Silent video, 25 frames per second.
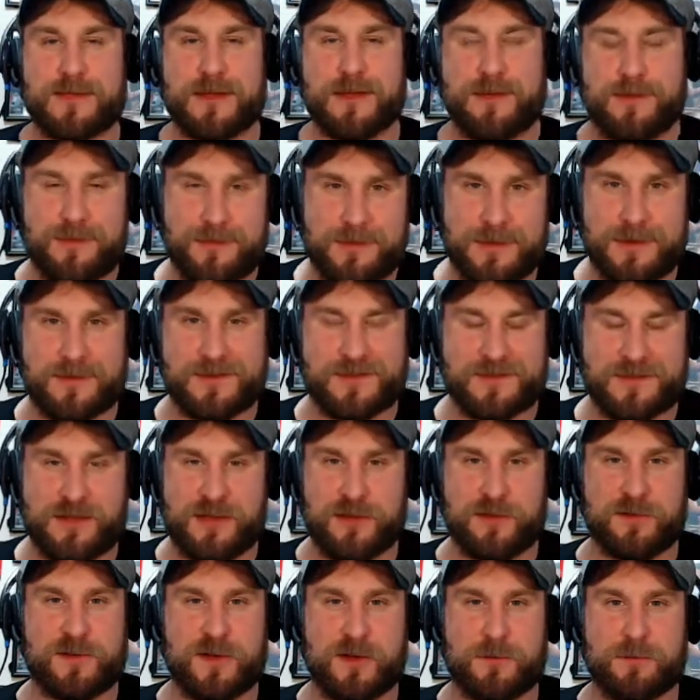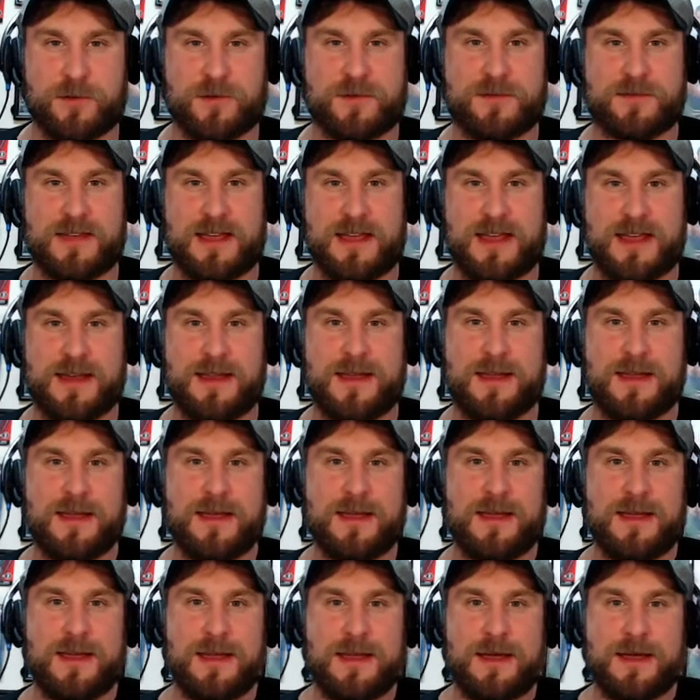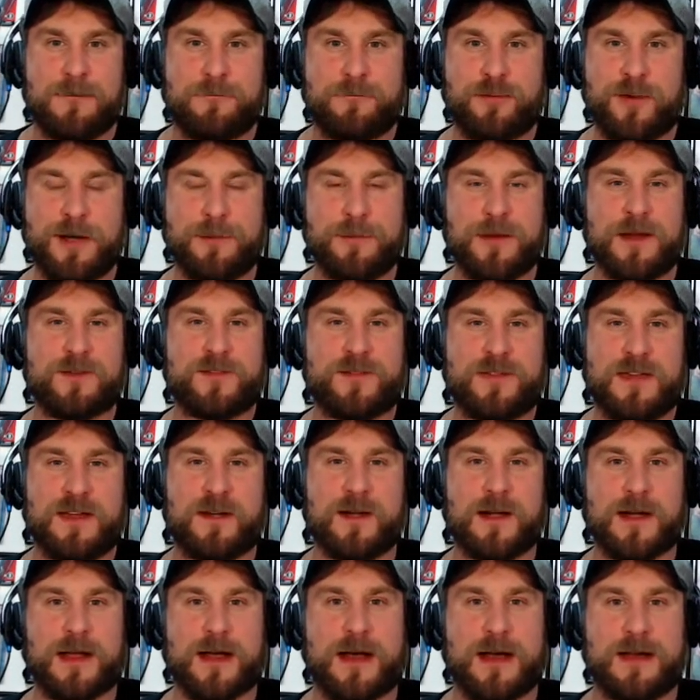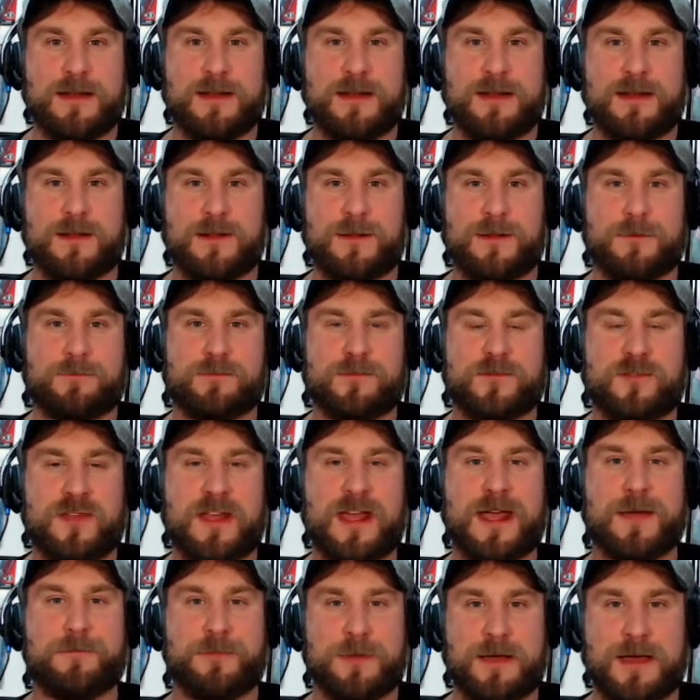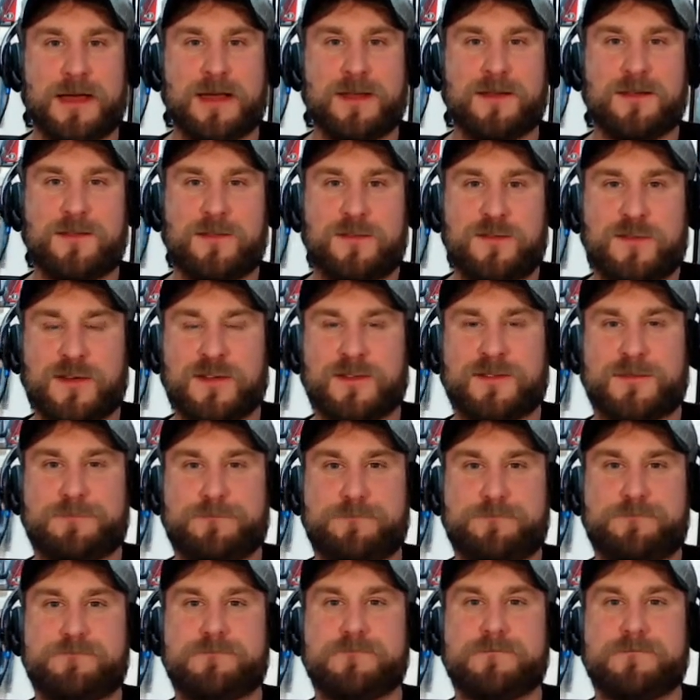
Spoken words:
this YouTuber said pretty much the Intercontinental Champion just